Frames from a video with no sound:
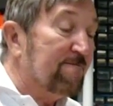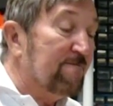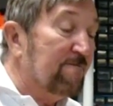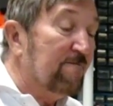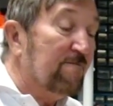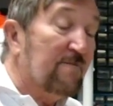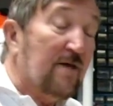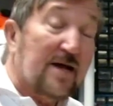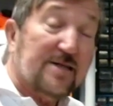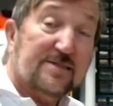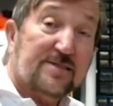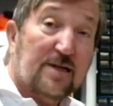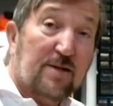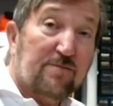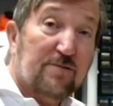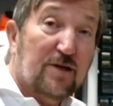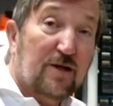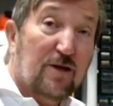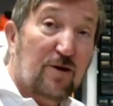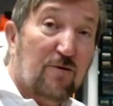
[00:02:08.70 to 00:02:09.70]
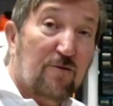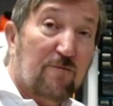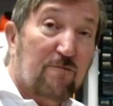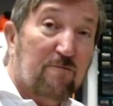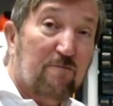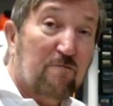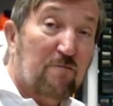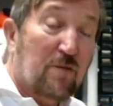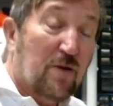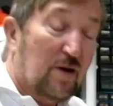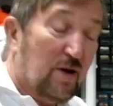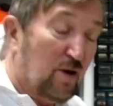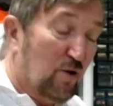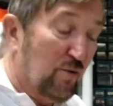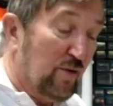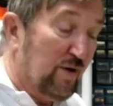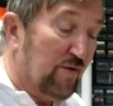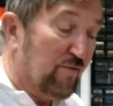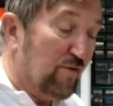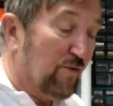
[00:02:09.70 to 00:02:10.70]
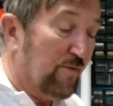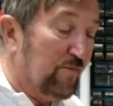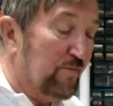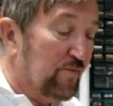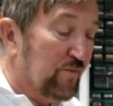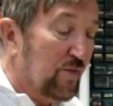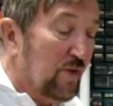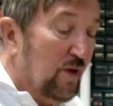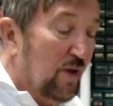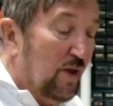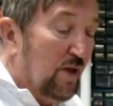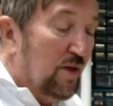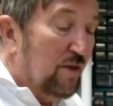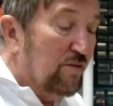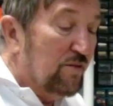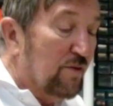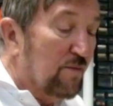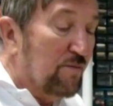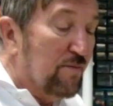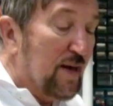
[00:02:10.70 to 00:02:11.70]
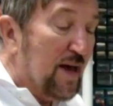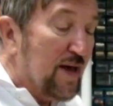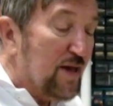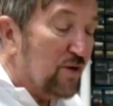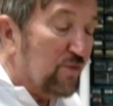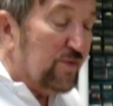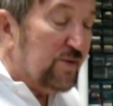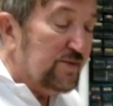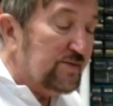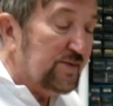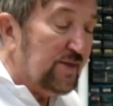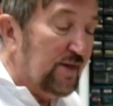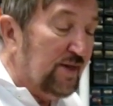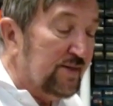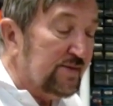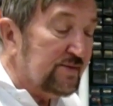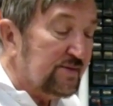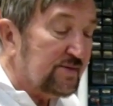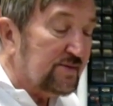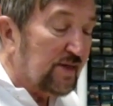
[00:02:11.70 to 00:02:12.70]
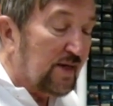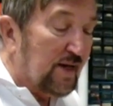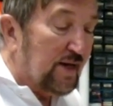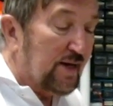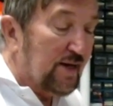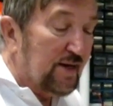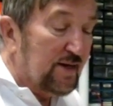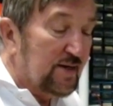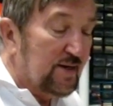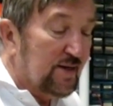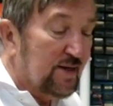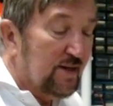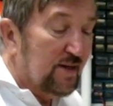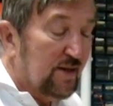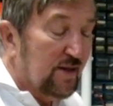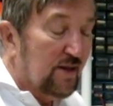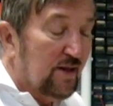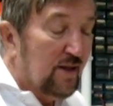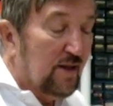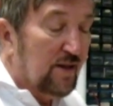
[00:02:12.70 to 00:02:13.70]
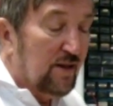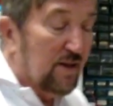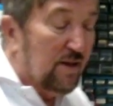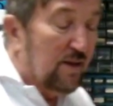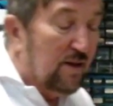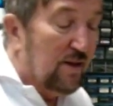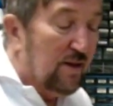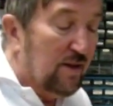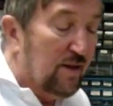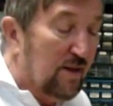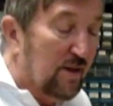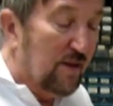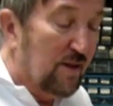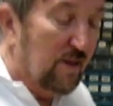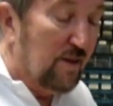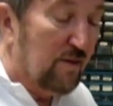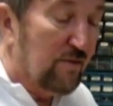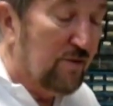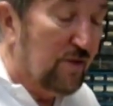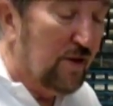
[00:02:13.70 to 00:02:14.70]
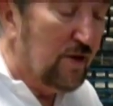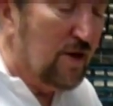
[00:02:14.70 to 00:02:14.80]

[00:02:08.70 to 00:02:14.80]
That's up to you. However, the batteries inside the